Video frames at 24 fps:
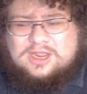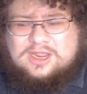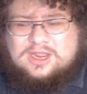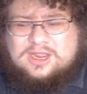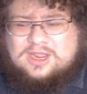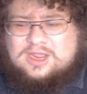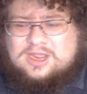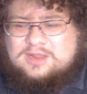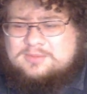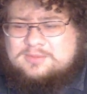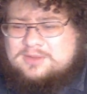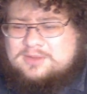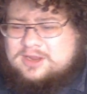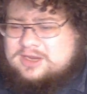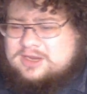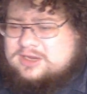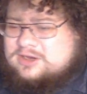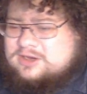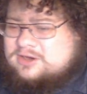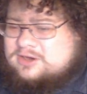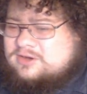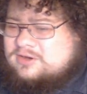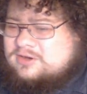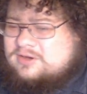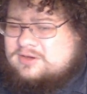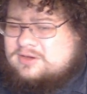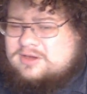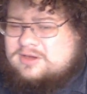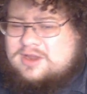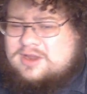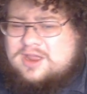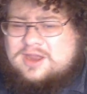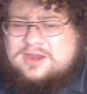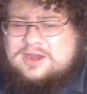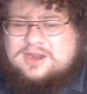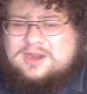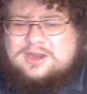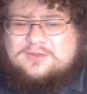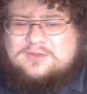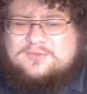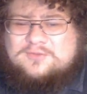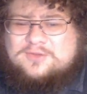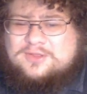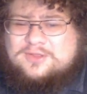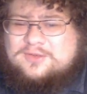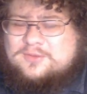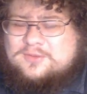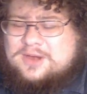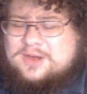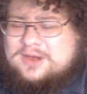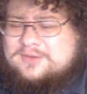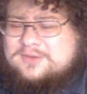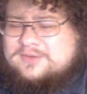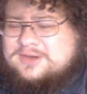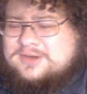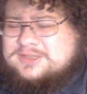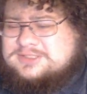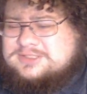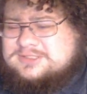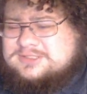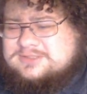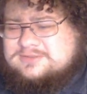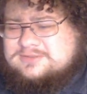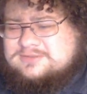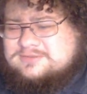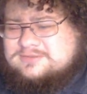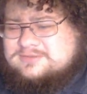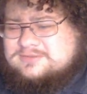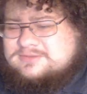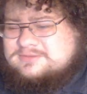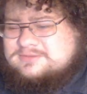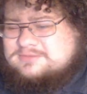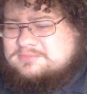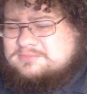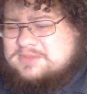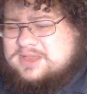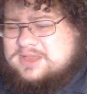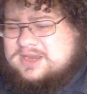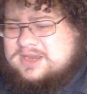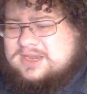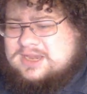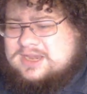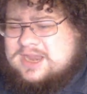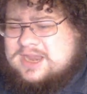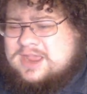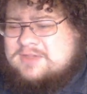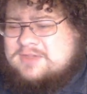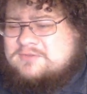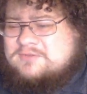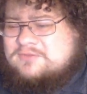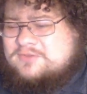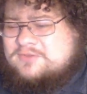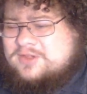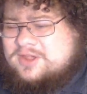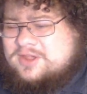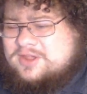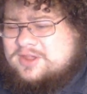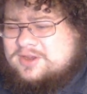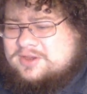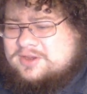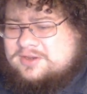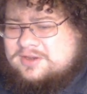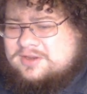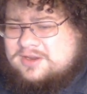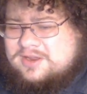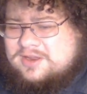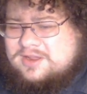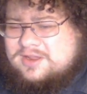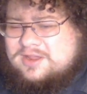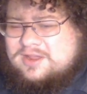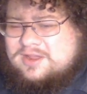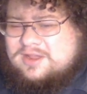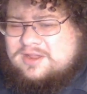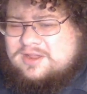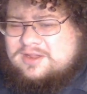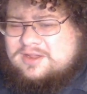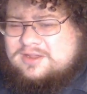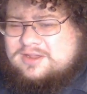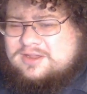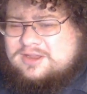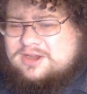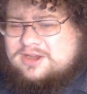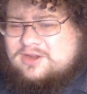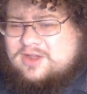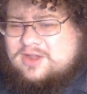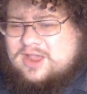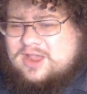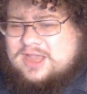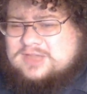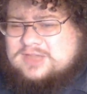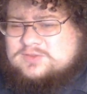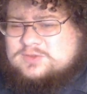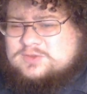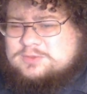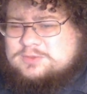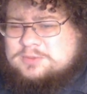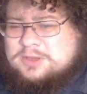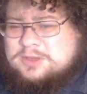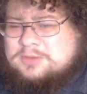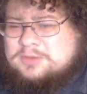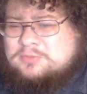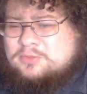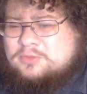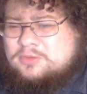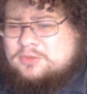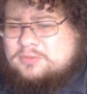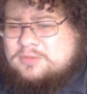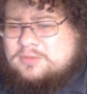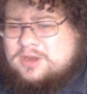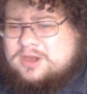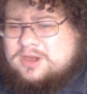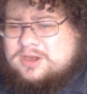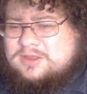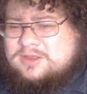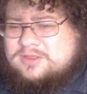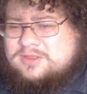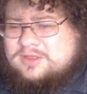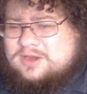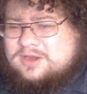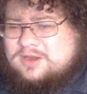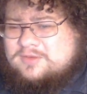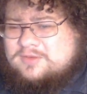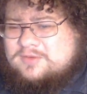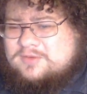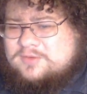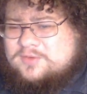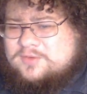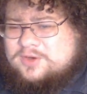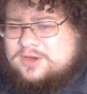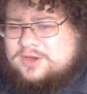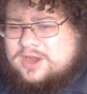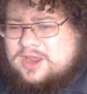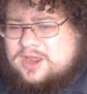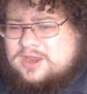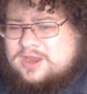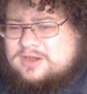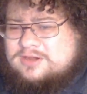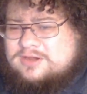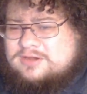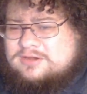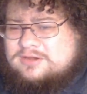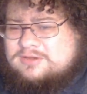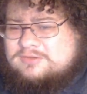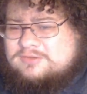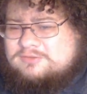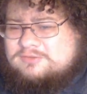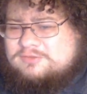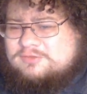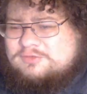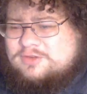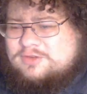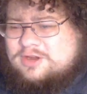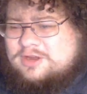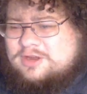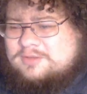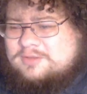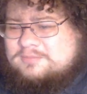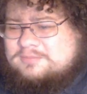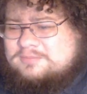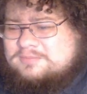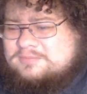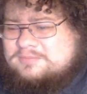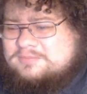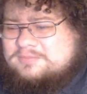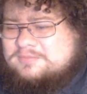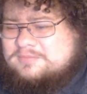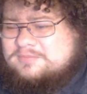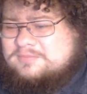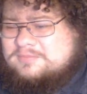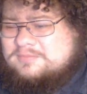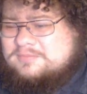I'm like, you're not in it for the right reason. Be in it to have fun. I've spent more money than I've ever gotten from